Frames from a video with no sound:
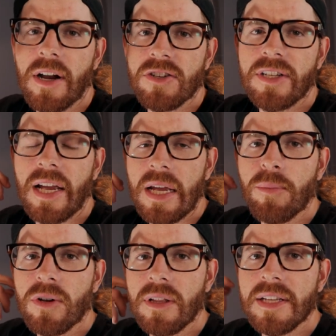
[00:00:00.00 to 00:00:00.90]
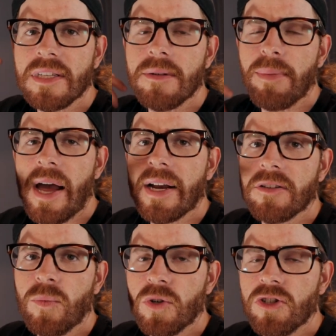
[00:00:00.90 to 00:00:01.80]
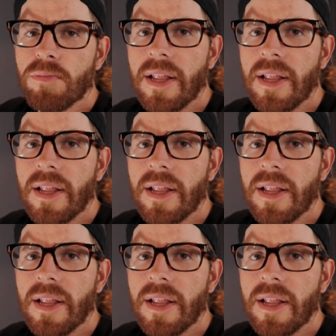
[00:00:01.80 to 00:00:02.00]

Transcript: actually able to listen back to what you're